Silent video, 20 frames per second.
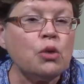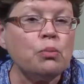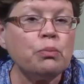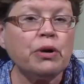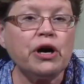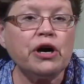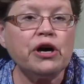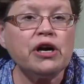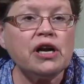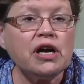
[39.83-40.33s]

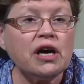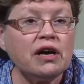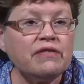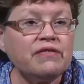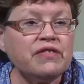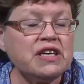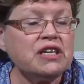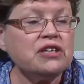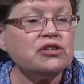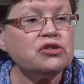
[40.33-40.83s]
part
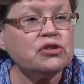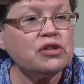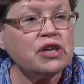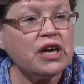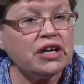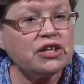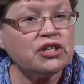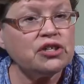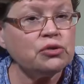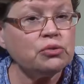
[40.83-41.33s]
of the
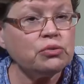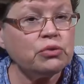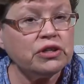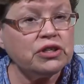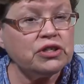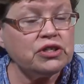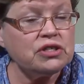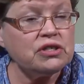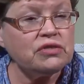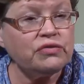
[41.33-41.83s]
International
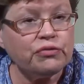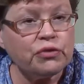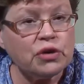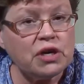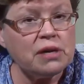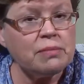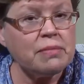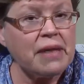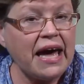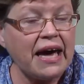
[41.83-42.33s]
Religious
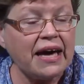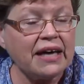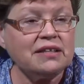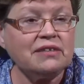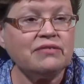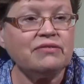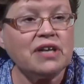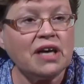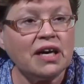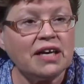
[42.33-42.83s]
Freedom Act
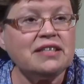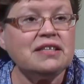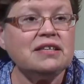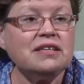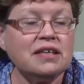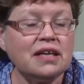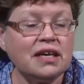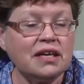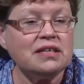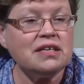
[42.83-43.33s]
of
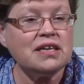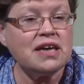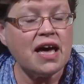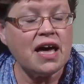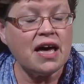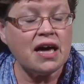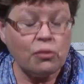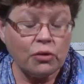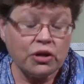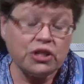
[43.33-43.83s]

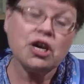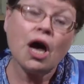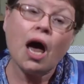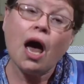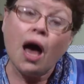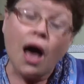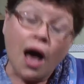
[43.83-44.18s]
1998, which